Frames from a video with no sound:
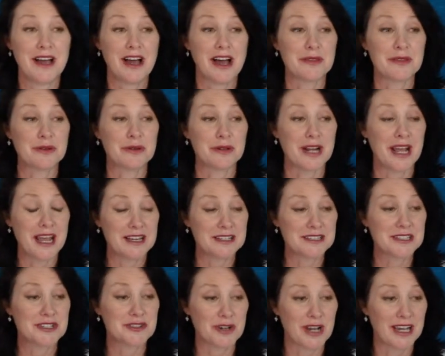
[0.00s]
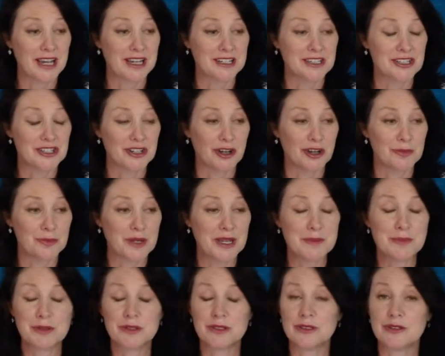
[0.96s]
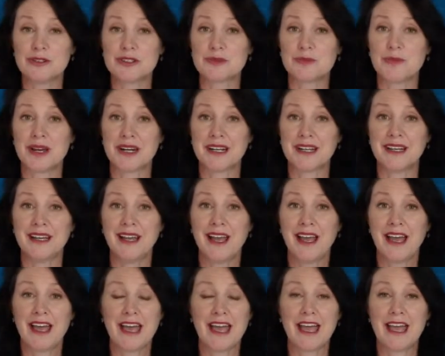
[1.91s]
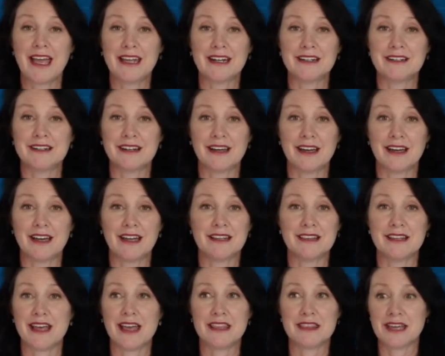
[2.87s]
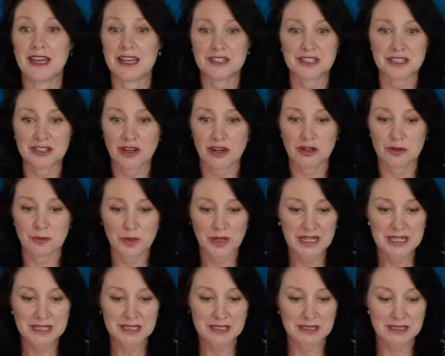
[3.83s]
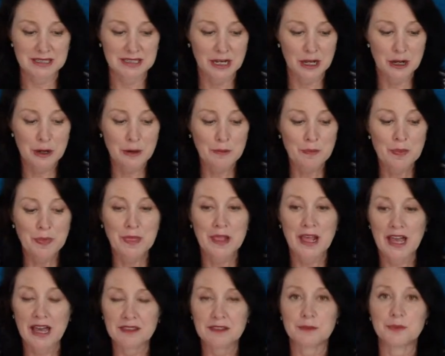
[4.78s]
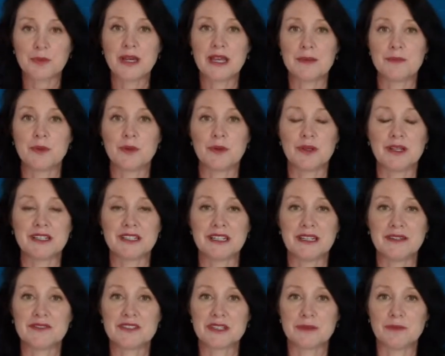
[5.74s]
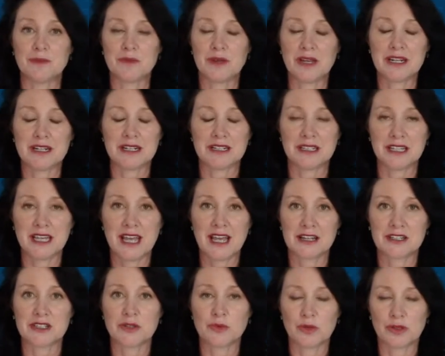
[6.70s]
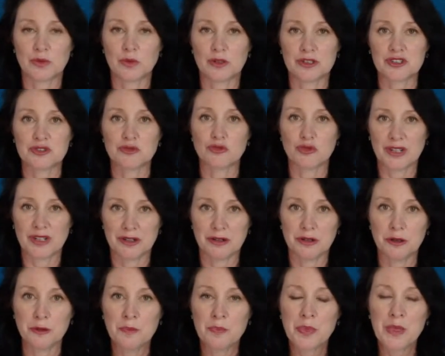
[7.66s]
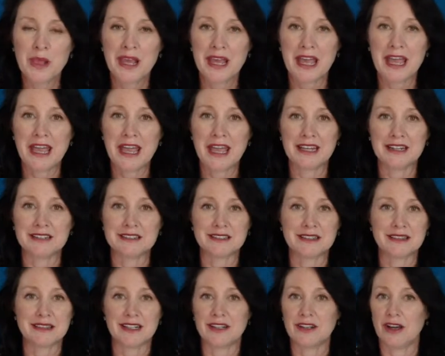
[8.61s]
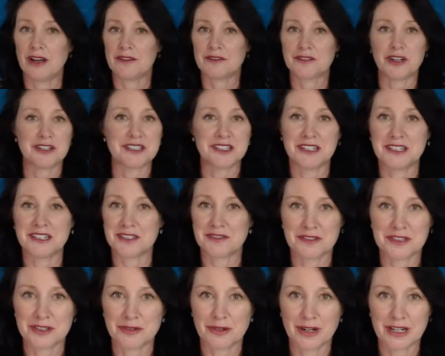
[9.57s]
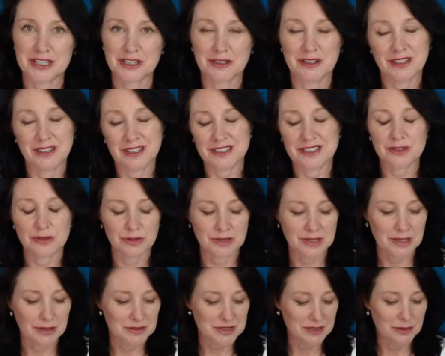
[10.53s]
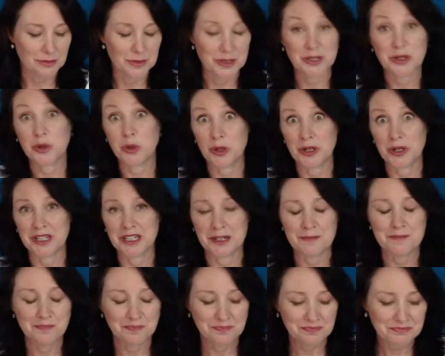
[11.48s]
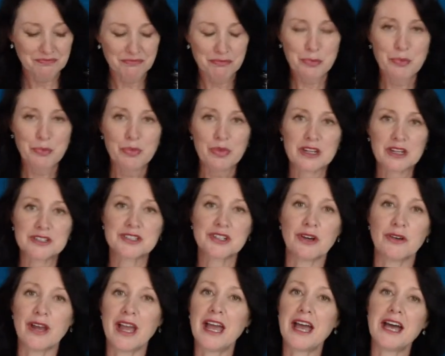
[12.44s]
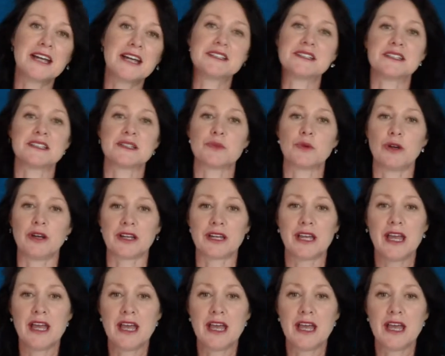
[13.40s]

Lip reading: I thought, how strange. People lose money and they just go to pieces. Other people, it gives them an encounter with what's real and their life goes in a different direction. I just thought that was a little bit quirky. So how does this work?